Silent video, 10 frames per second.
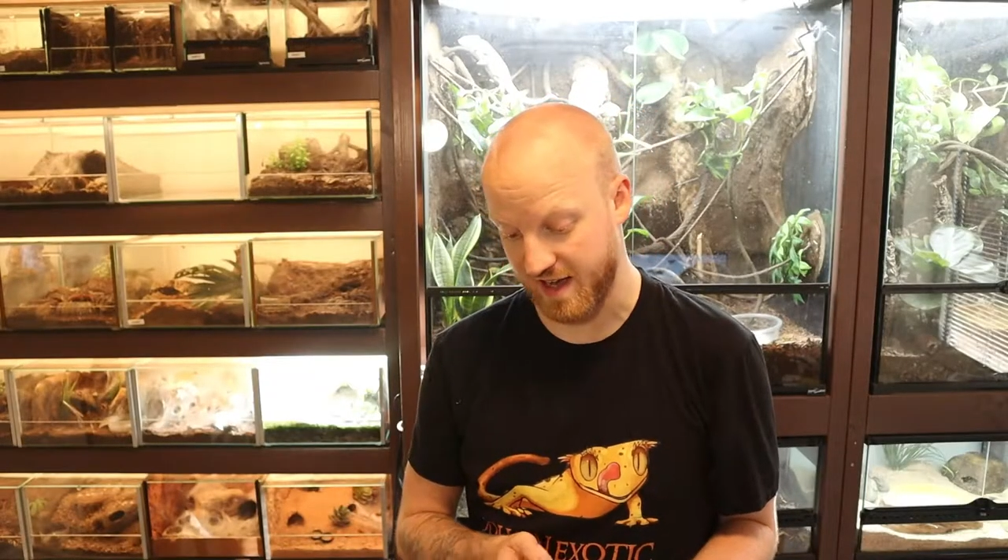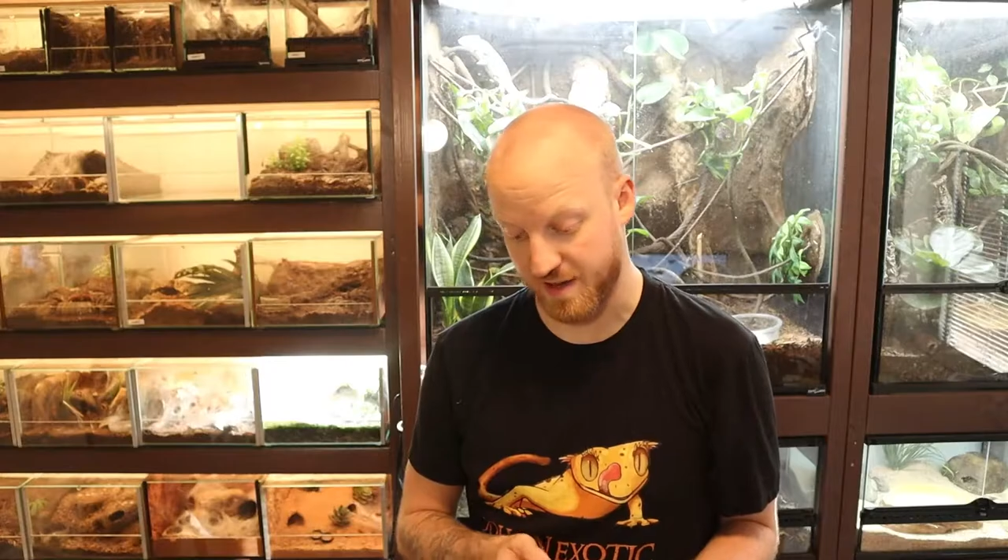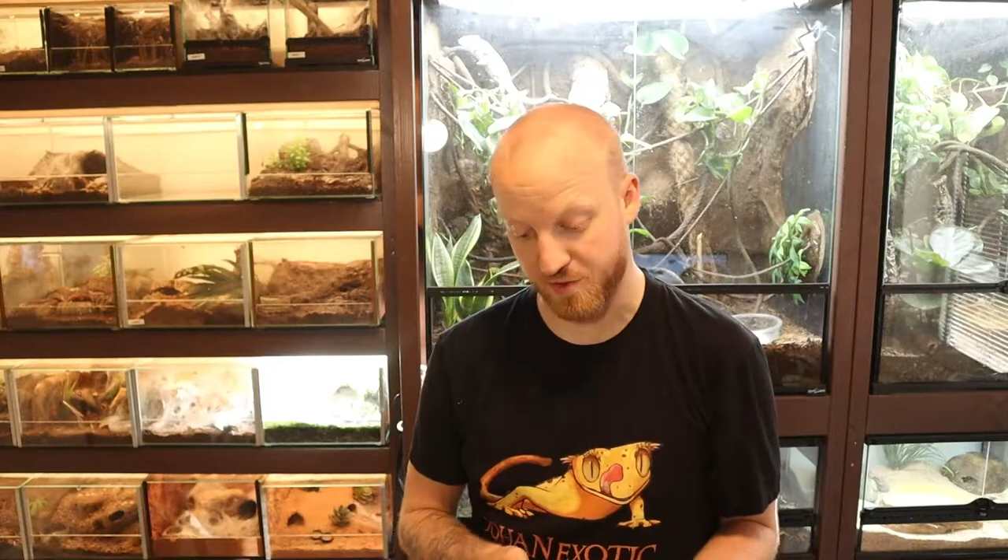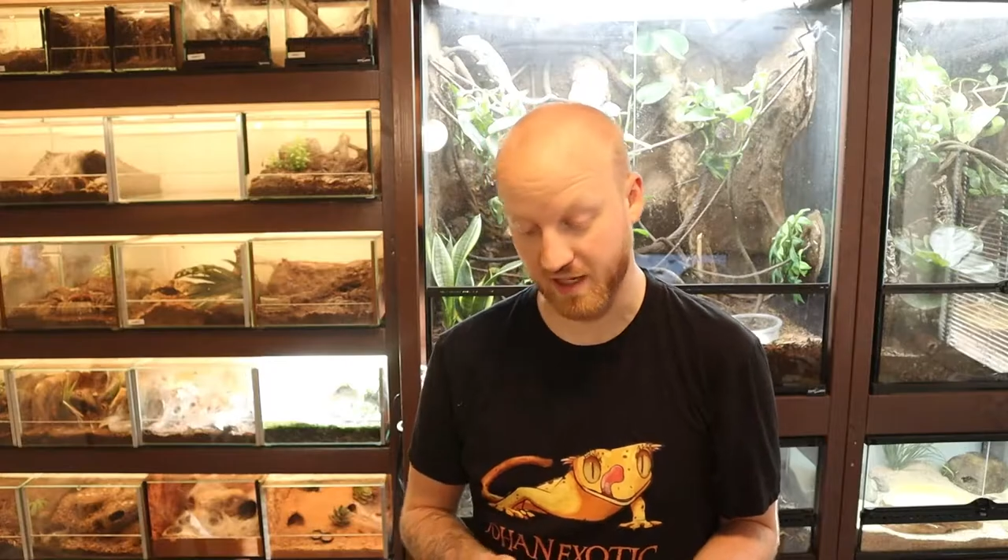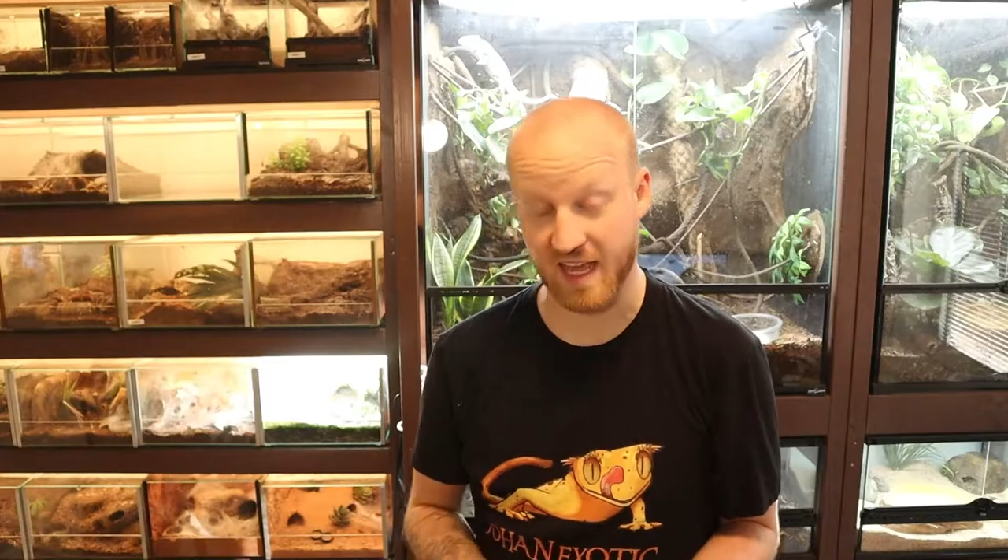
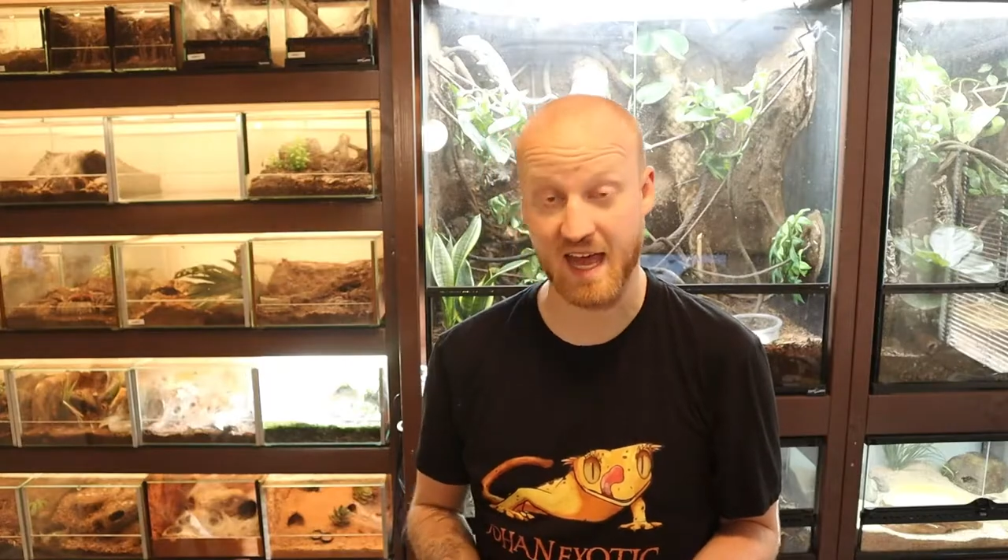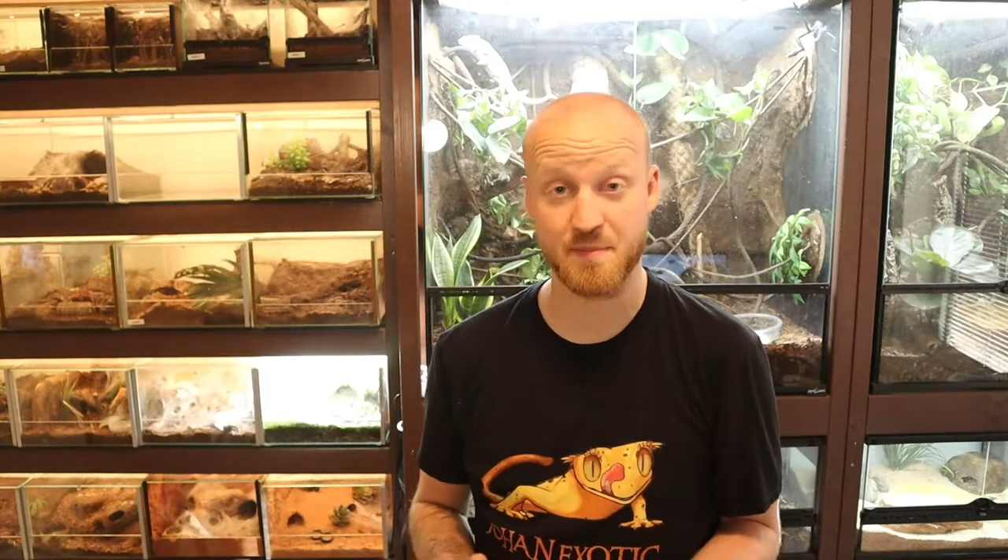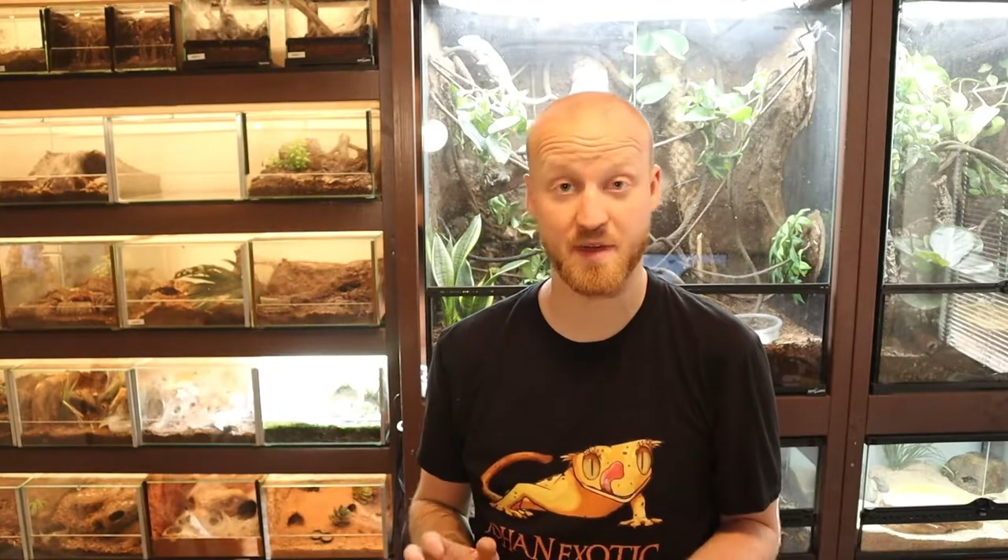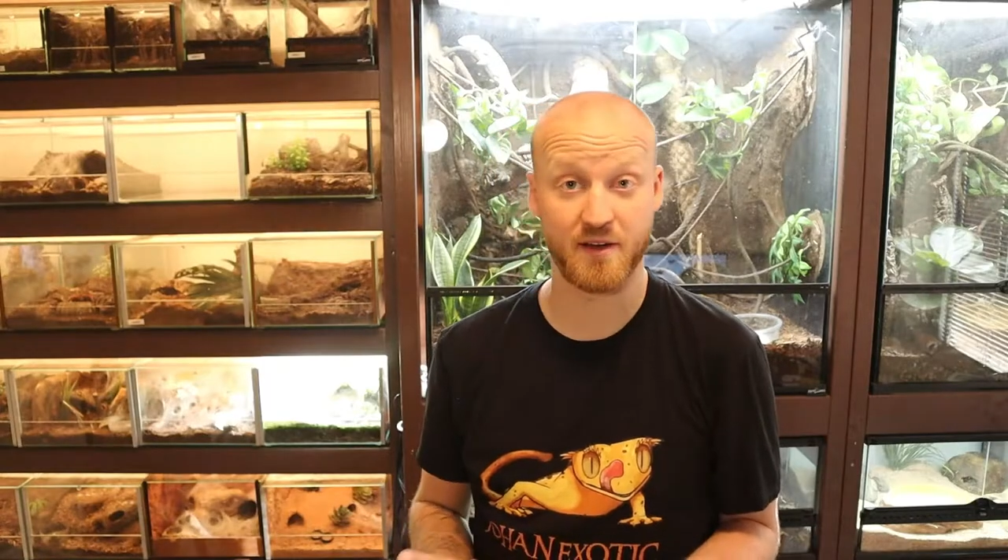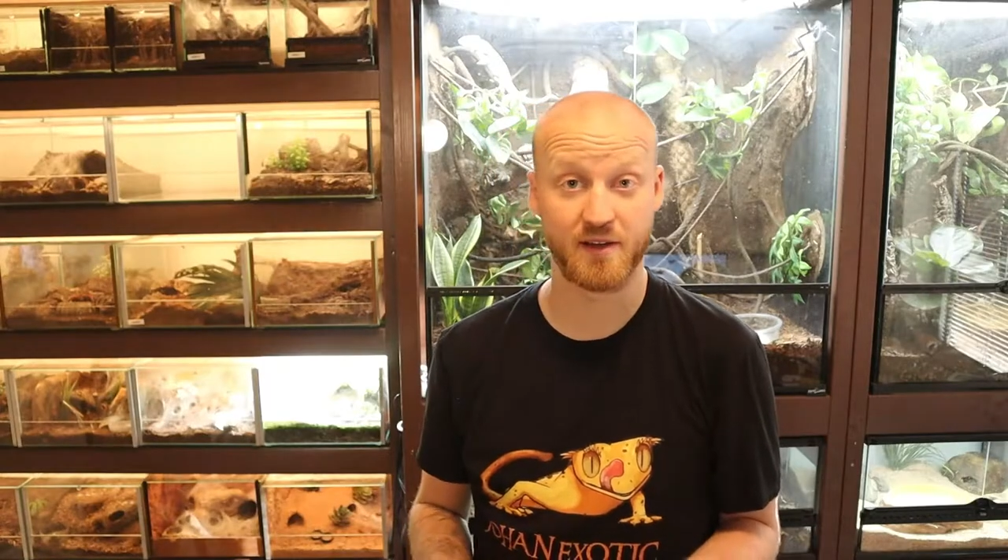I'm really
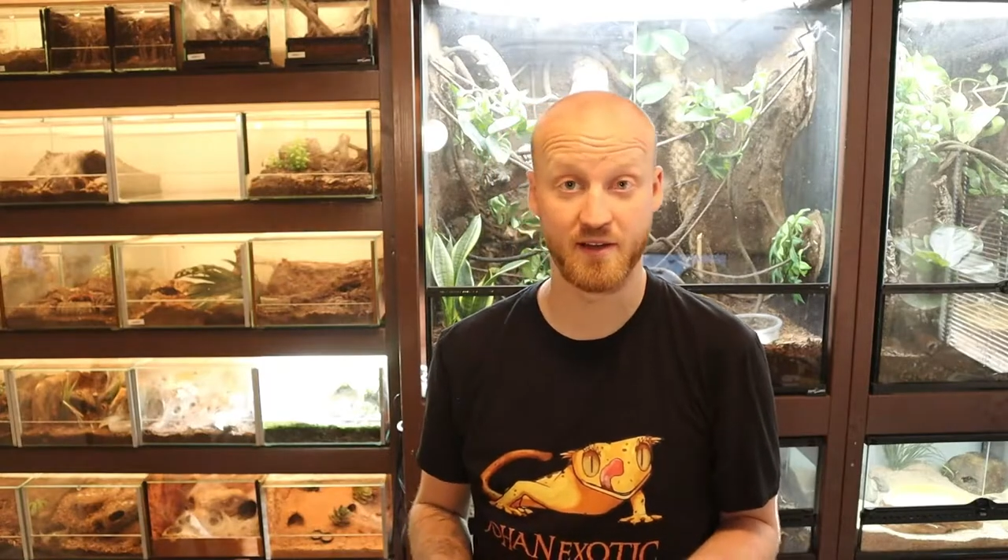happy how it